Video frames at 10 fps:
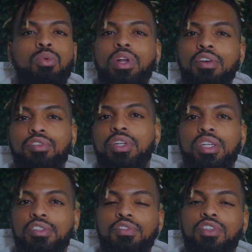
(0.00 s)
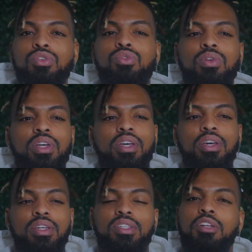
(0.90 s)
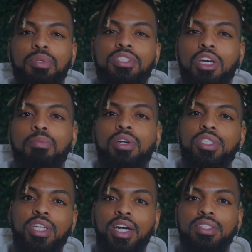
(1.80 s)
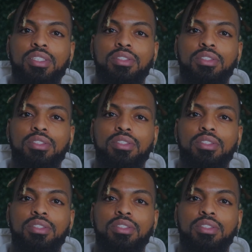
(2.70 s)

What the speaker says: whatever it is for you, it's gonna be something else toxic.